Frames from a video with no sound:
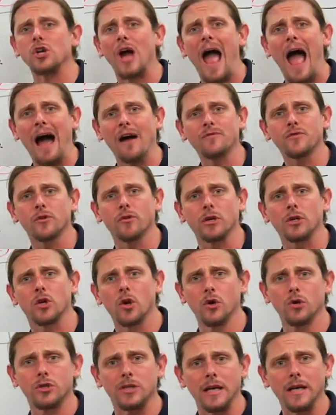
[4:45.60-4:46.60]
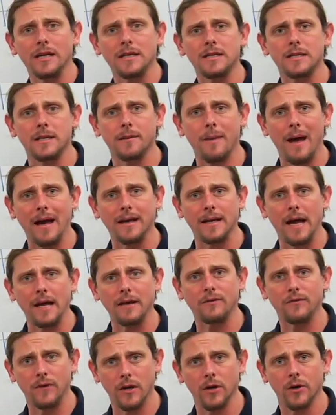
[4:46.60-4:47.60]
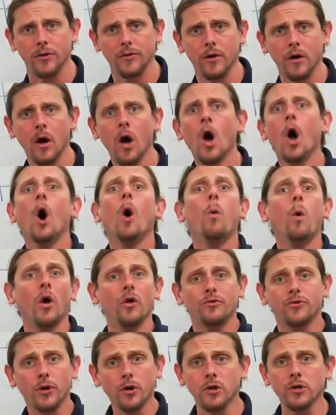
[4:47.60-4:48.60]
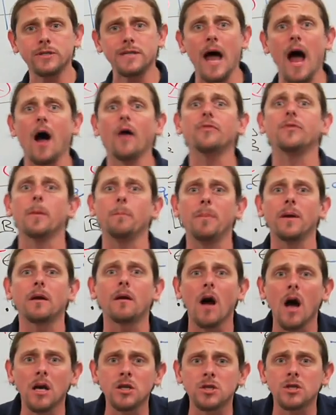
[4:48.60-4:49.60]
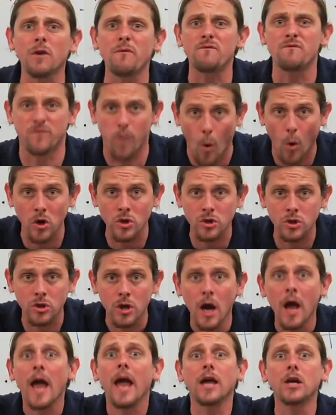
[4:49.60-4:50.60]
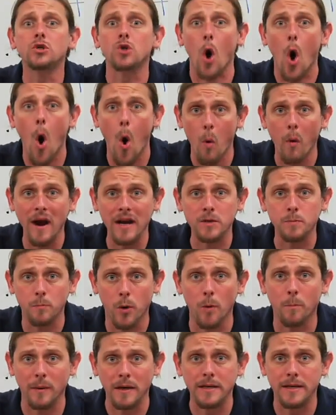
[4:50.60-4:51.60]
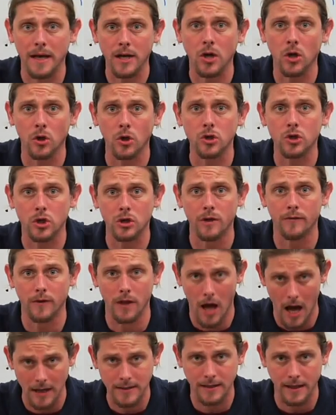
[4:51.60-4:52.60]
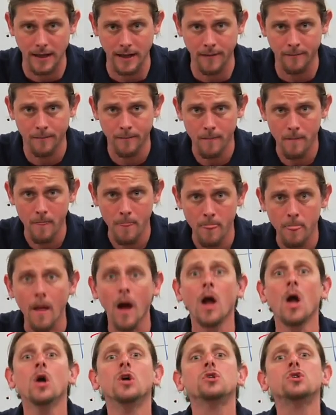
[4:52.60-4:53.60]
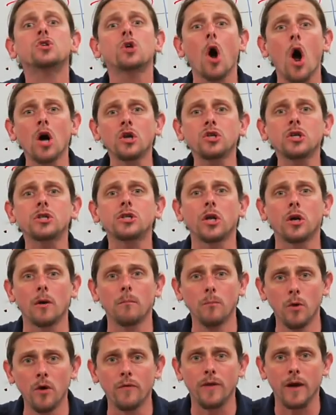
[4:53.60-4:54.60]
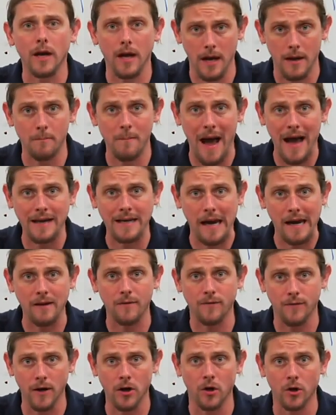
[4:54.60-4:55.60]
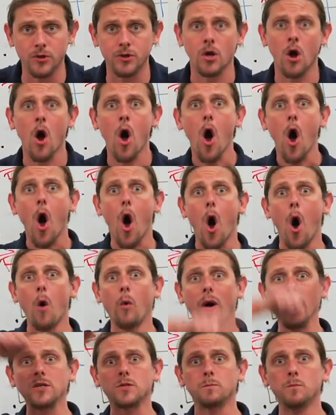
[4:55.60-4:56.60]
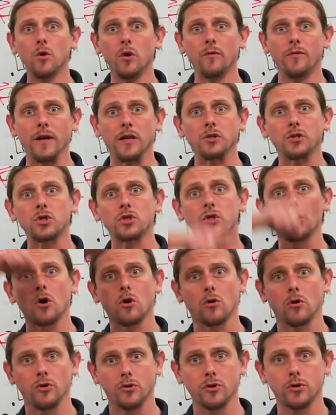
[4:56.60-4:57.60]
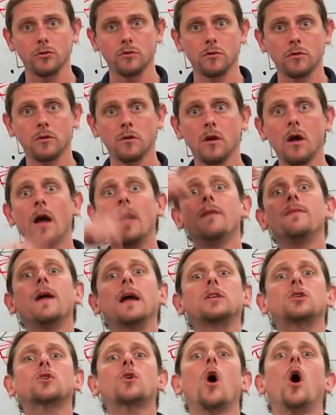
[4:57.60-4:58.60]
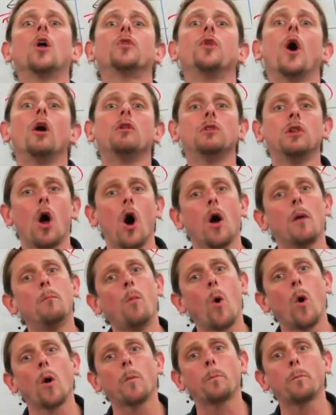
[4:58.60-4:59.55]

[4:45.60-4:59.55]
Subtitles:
after it goes into the magnetic field. Well, it turns out that because the force is always perpendicular to the velocity, charges that are moving in magnetic fields always move in circles. That's called Larmor